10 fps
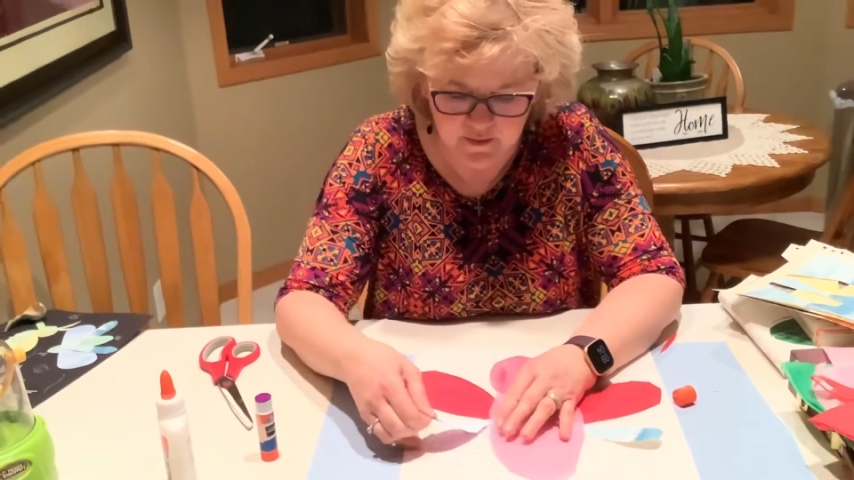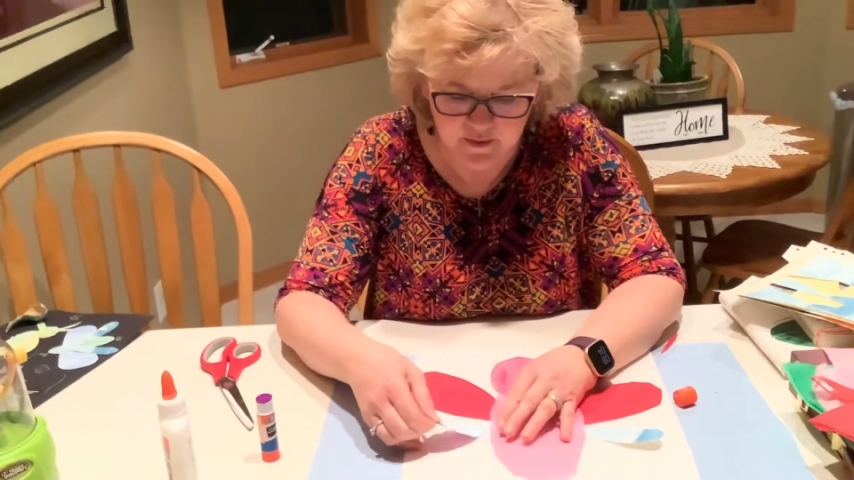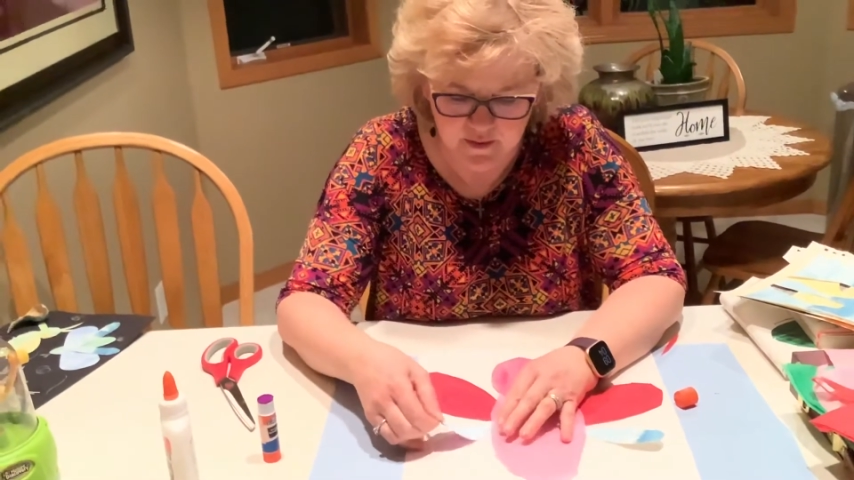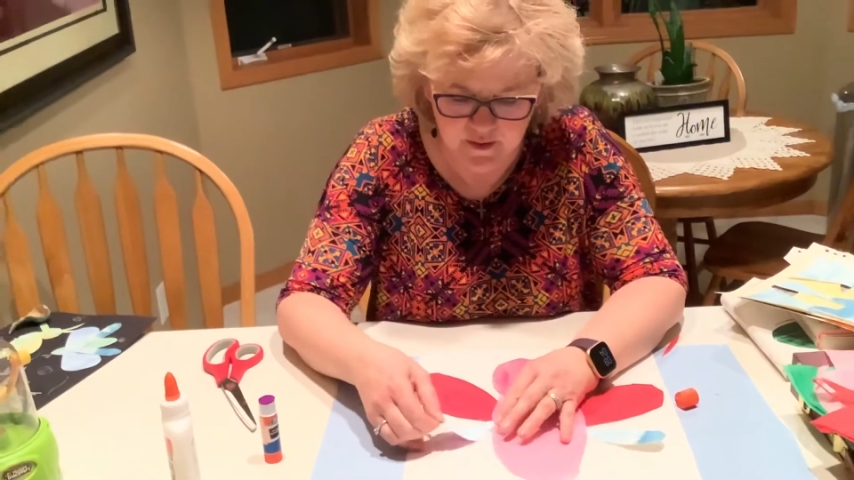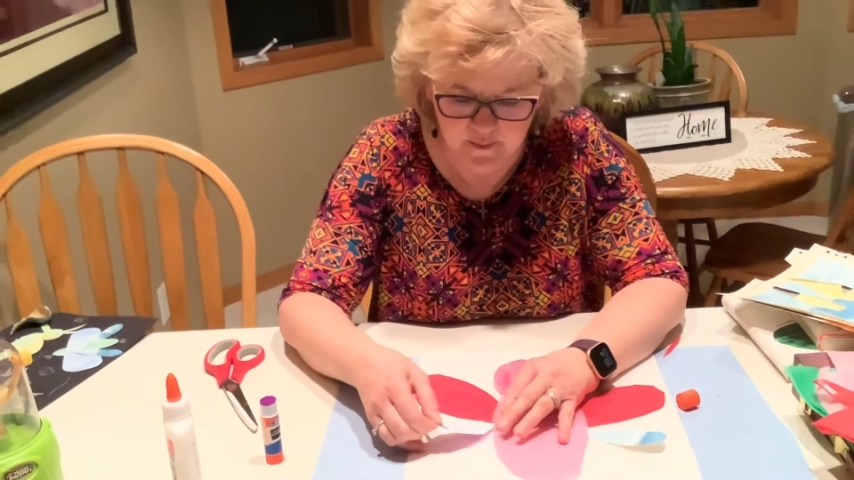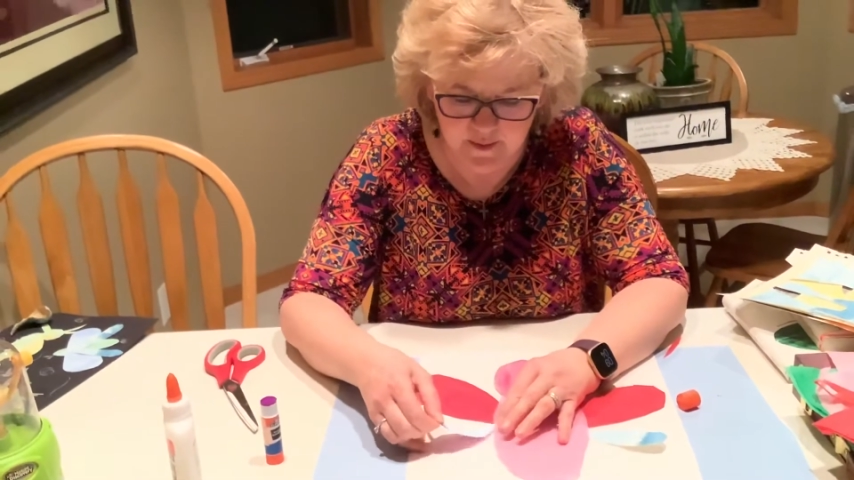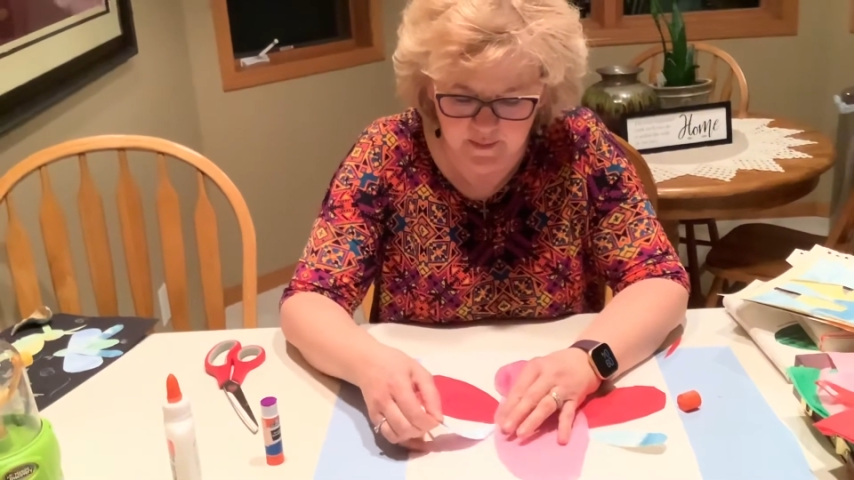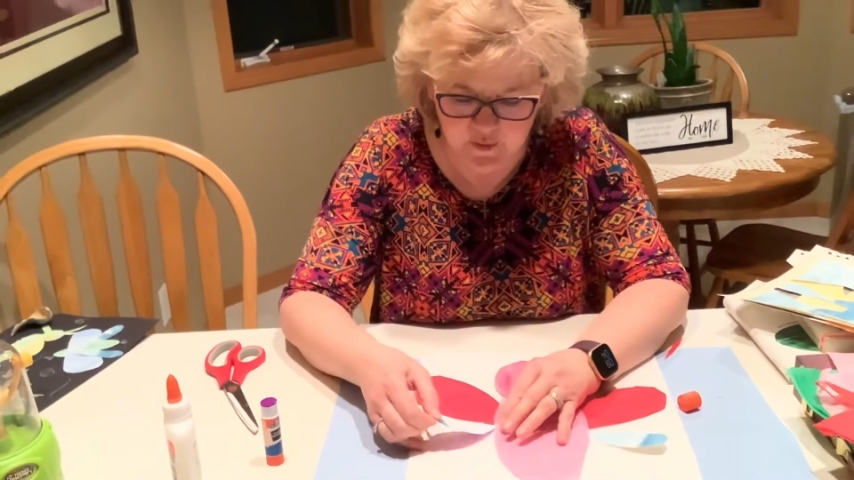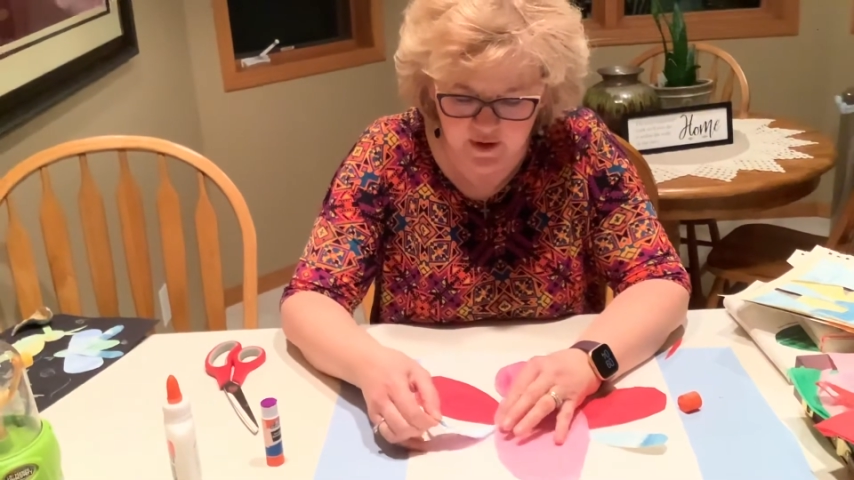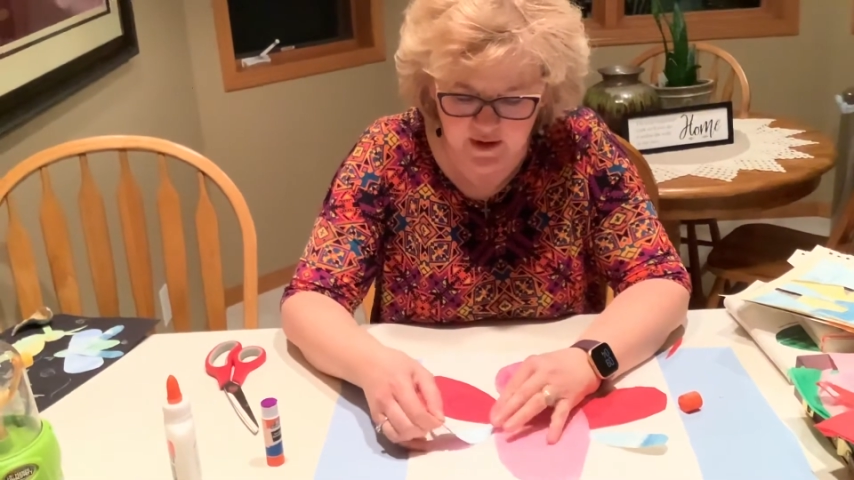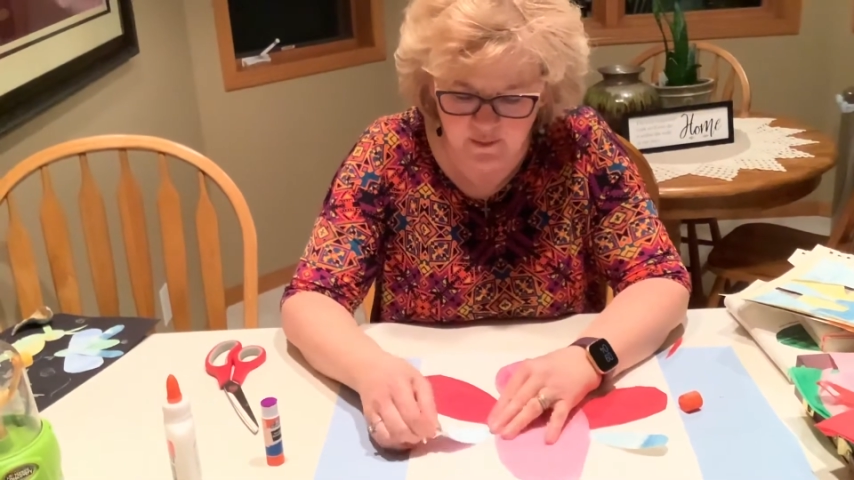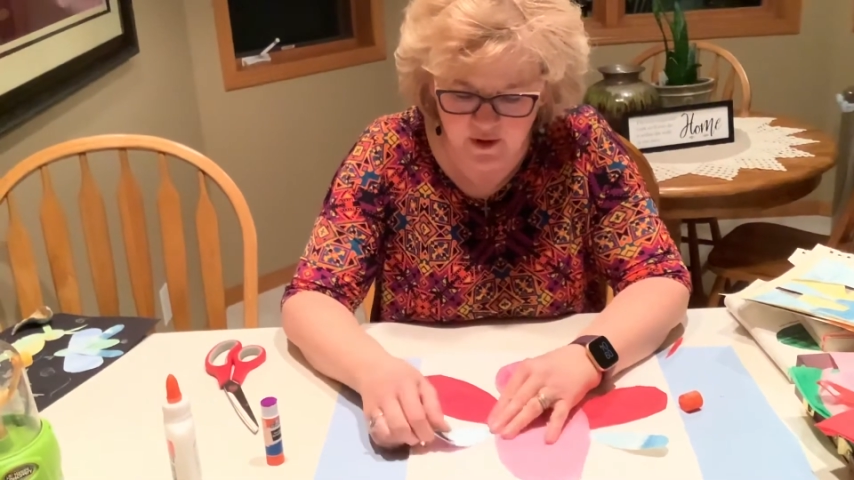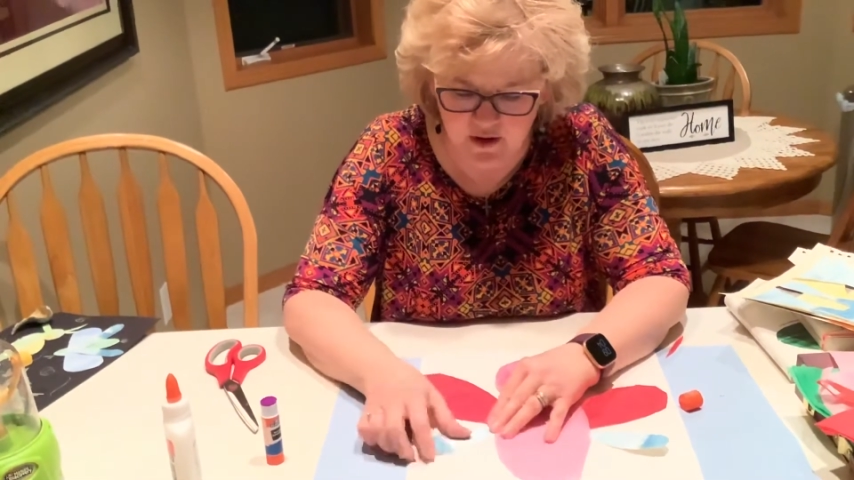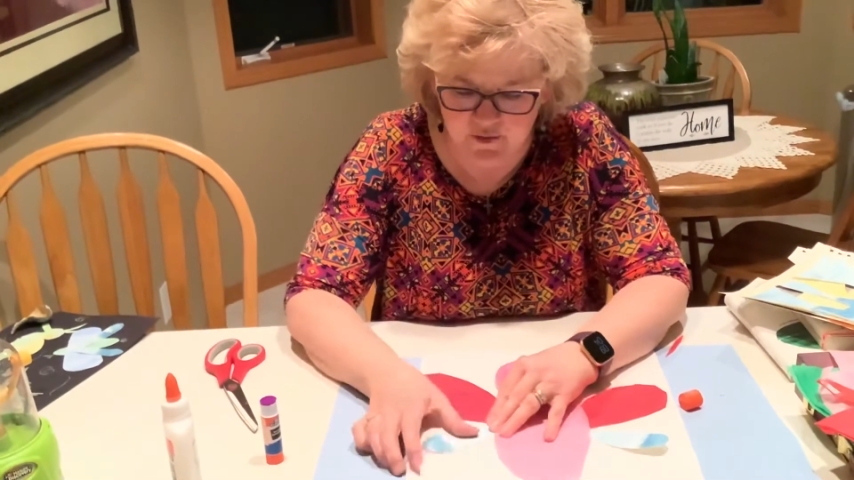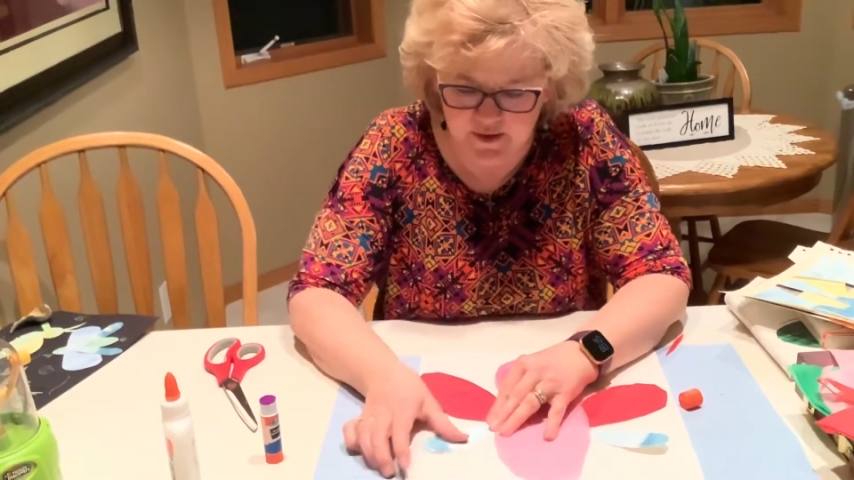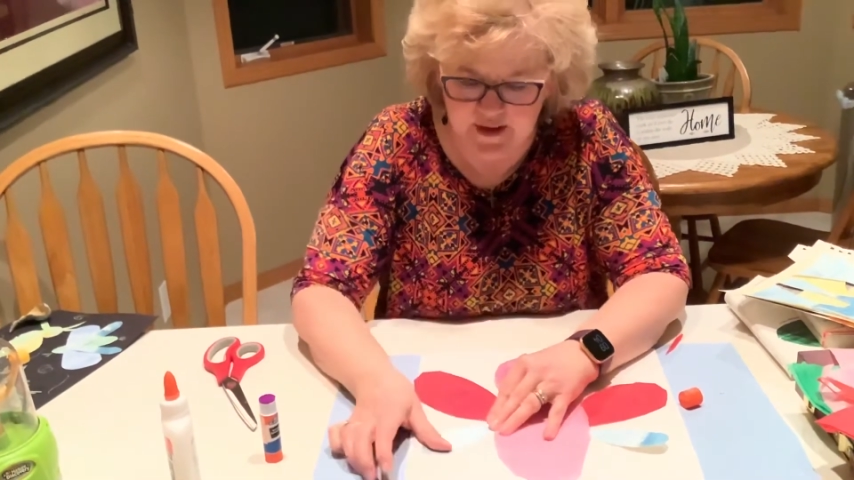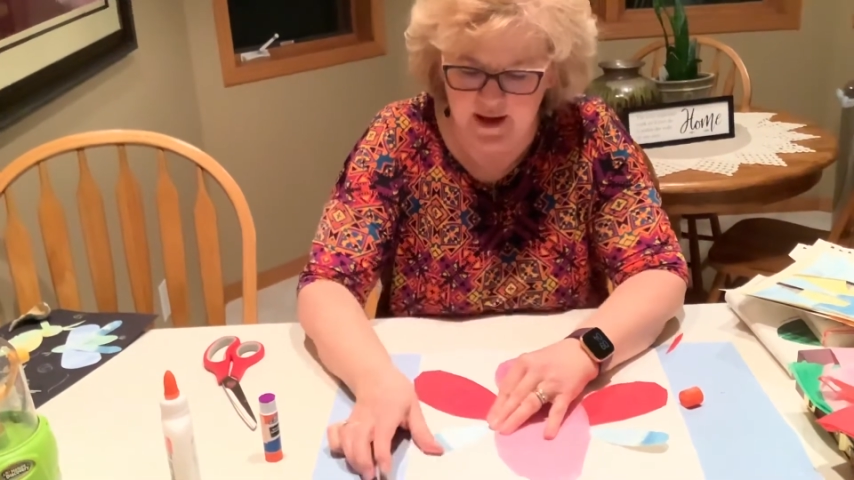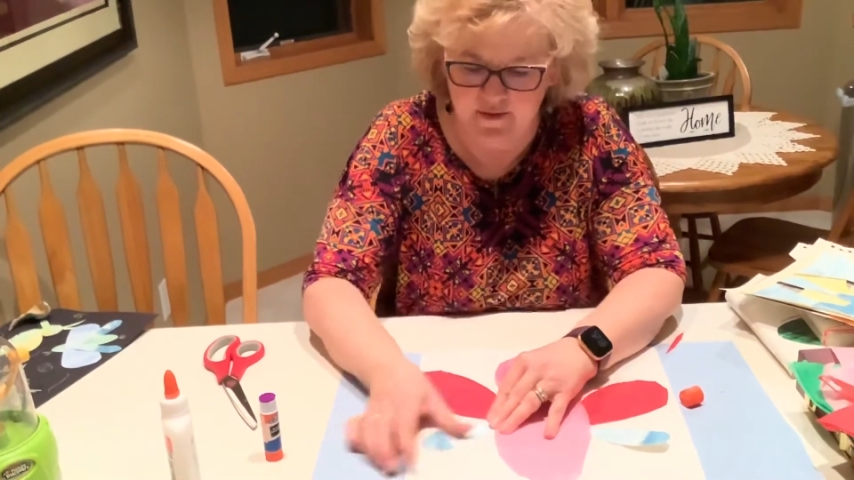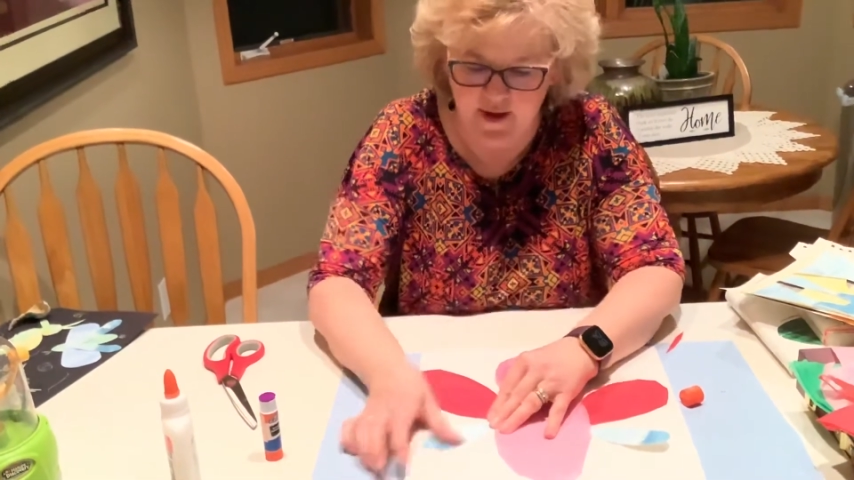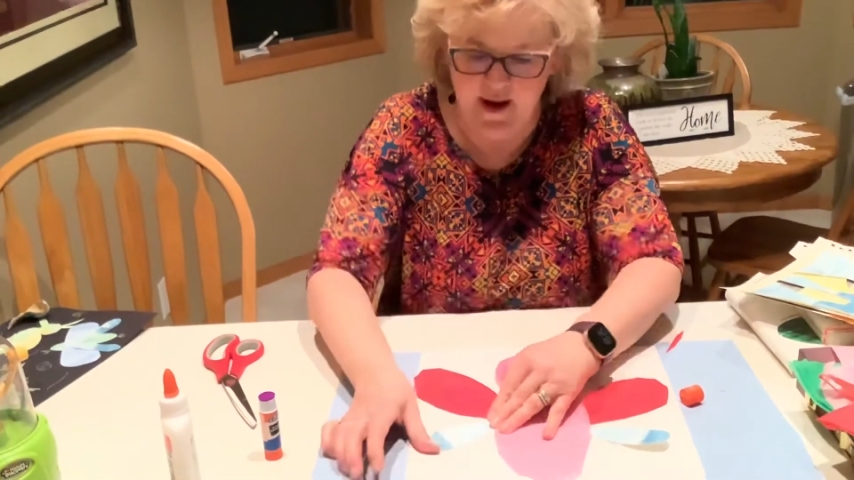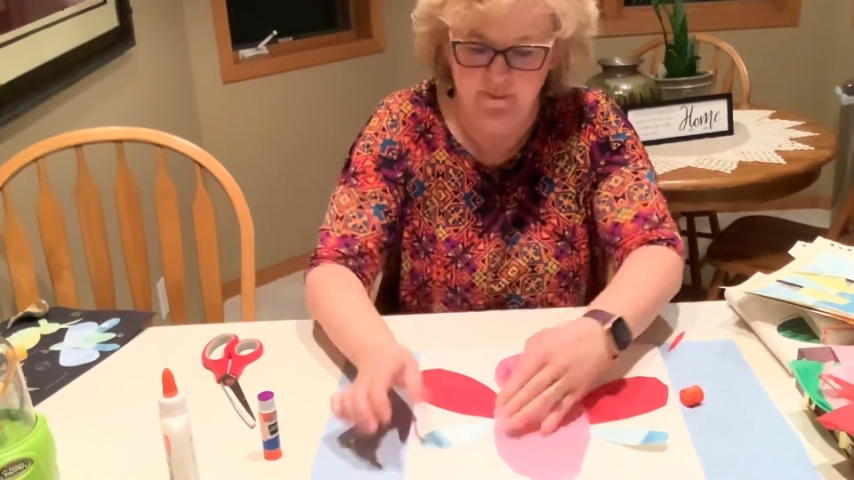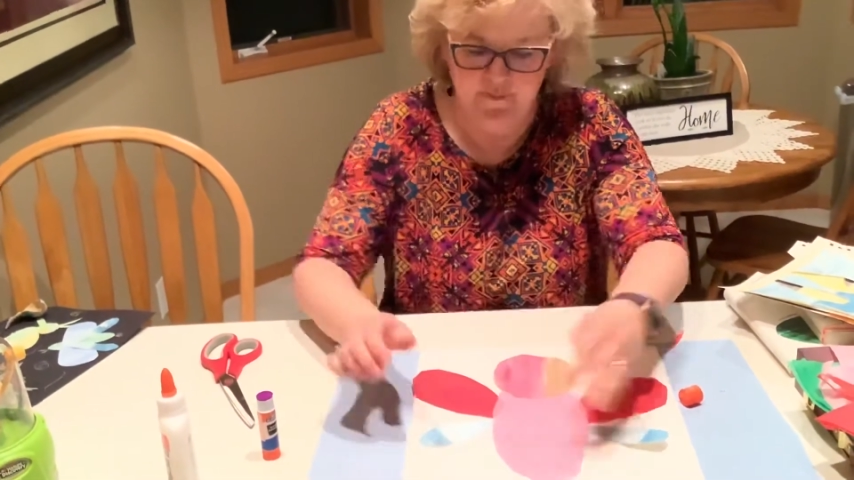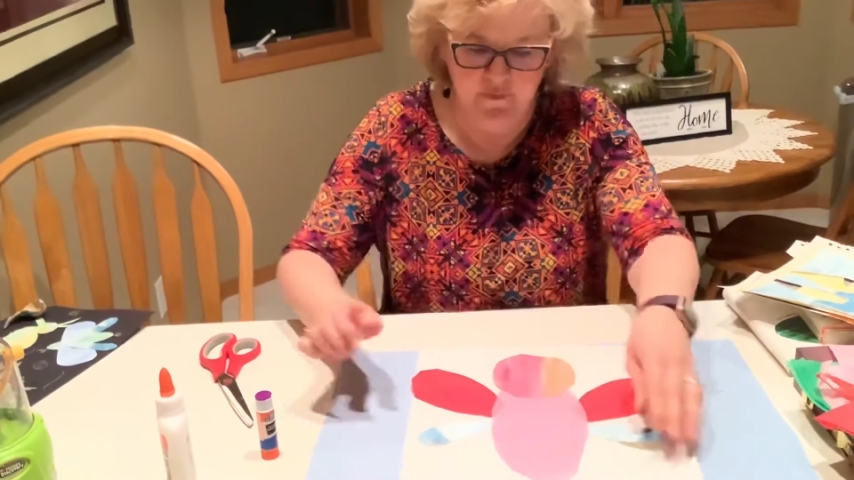I might put it up close like that.